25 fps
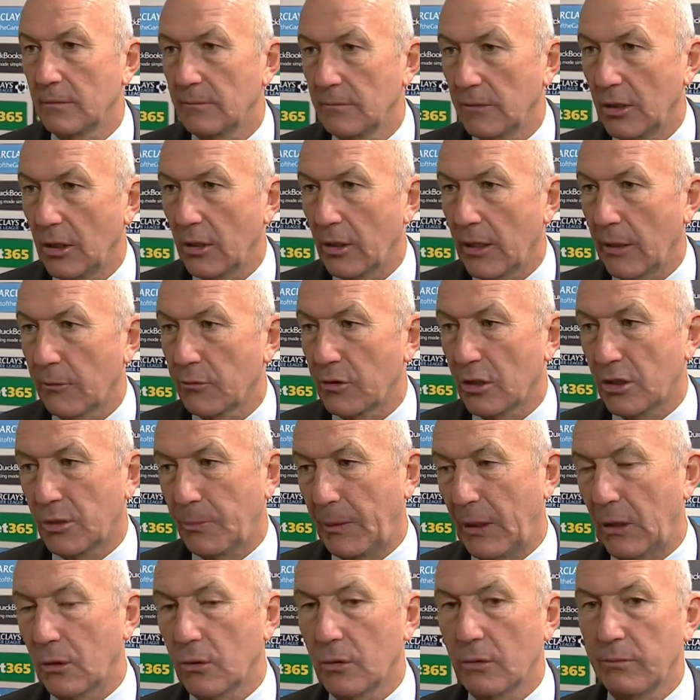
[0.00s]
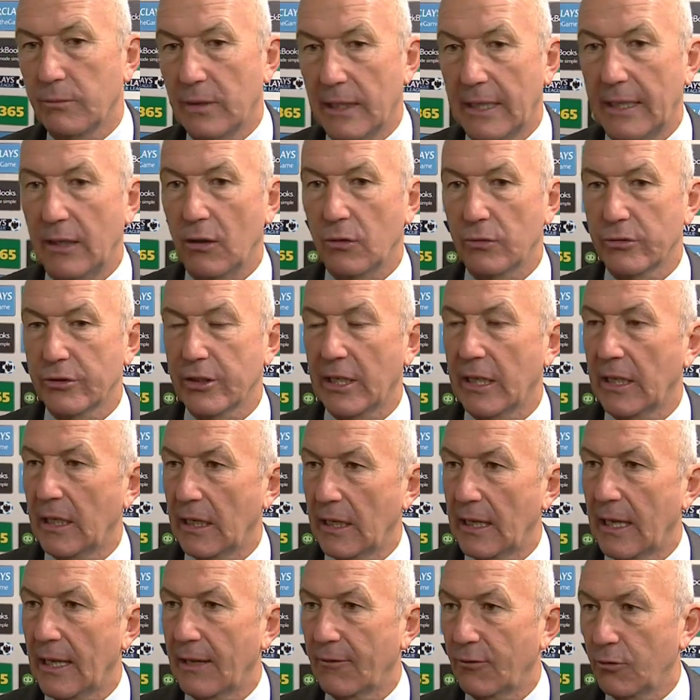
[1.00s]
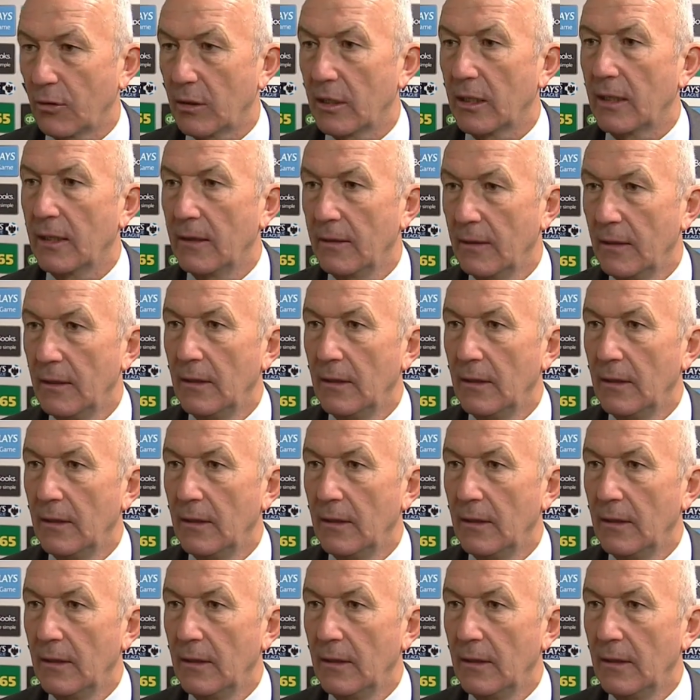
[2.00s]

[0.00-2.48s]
You know, there was a spell late on second half where,